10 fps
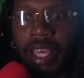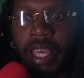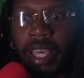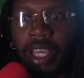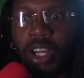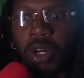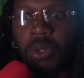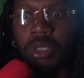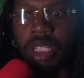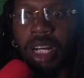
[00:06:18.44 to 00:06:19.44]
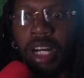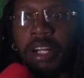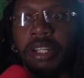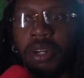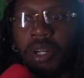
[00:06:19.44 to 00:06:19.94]
It goes
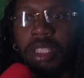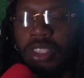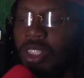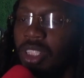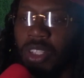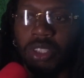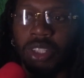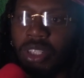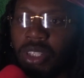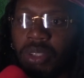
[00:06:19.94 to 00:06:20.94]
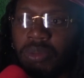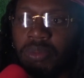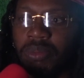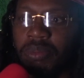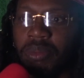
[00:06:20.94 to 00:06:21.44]
unnoticed. No.
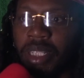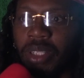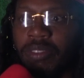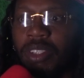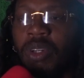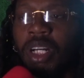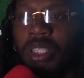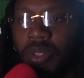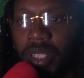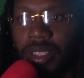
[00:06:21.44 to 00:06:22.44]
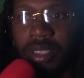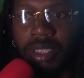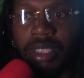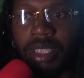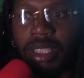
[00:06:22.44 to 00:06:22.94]
It don't even go unnoticed.
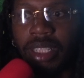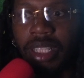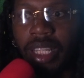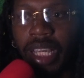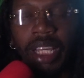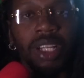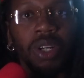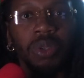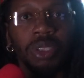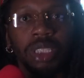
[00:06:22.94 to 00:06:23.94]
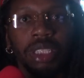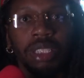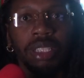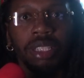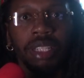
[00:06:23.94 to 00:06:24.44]

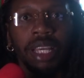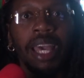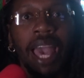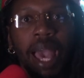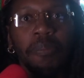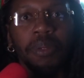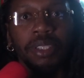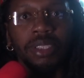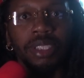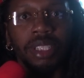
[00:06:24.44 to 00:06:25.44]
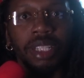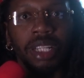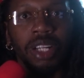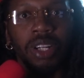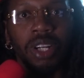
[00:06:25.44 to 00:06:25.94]
It happens
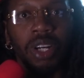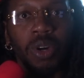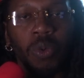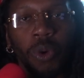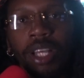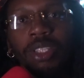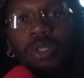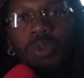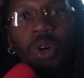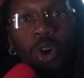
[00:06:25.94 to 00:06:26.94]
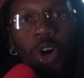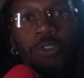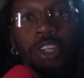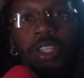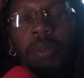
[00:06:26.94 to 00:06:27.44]
way too
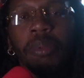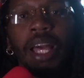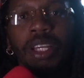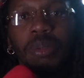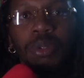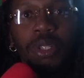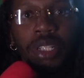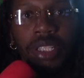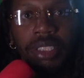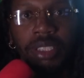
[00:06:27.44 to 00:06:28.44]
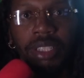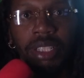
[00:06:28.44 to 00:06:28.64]
often in the black communities.